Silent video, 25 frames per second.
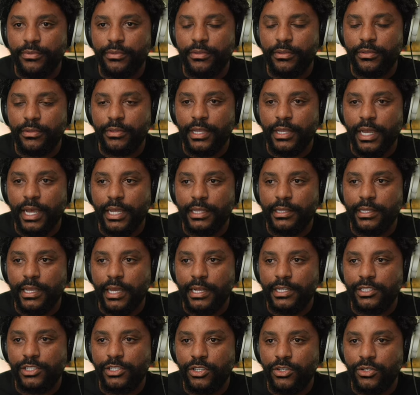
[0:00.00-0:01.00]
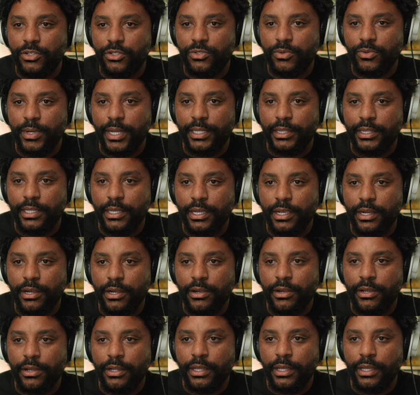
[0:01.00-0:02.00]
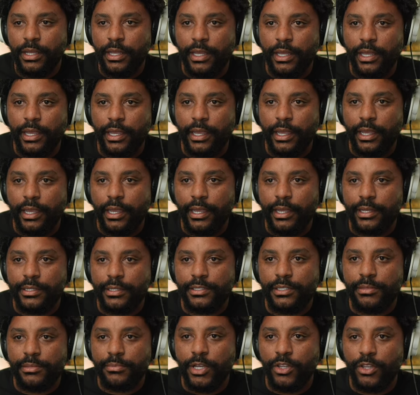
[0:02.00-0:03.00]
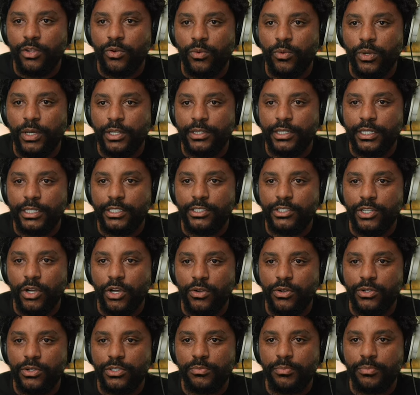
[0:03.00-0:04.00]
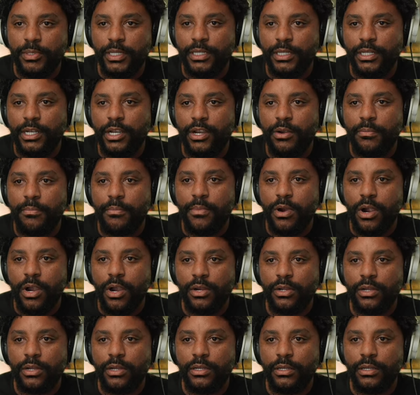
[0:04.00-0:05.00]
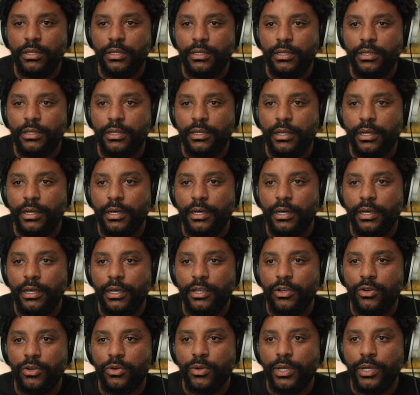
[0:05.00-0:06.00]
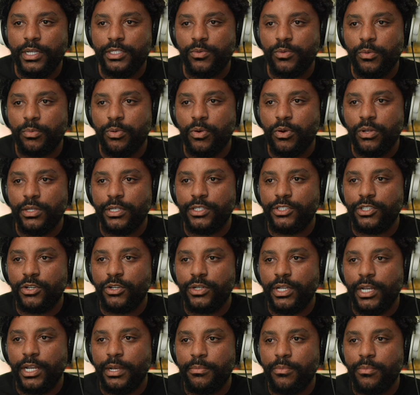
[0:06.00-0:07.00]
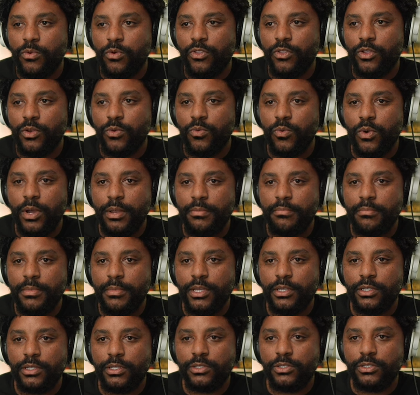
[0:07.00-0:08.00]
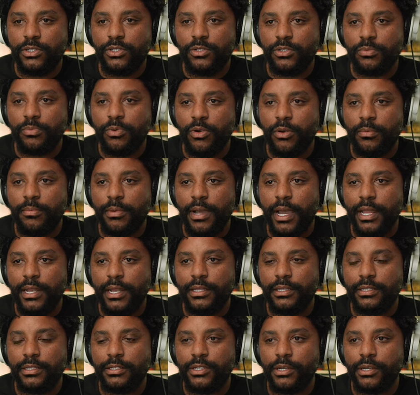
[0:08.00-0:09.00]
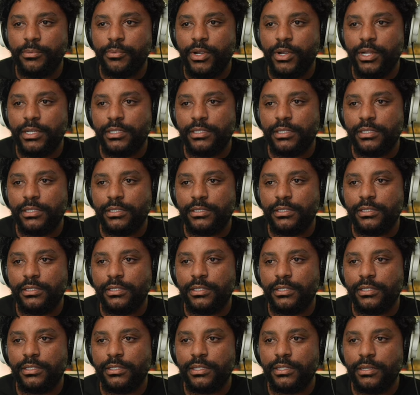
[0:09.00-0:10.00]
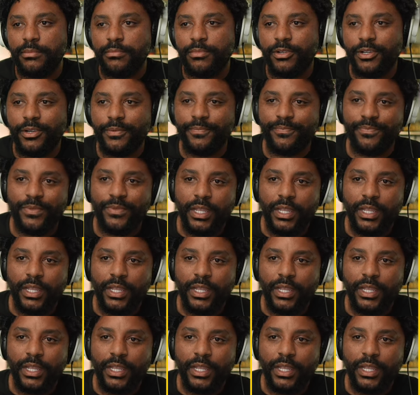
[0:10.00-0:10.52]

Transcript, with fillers: That, that is huge right there. And some other wealthy donors, billionaire Mark uh, who has reportedly donated more than one million to support Biden and the Democrats since December.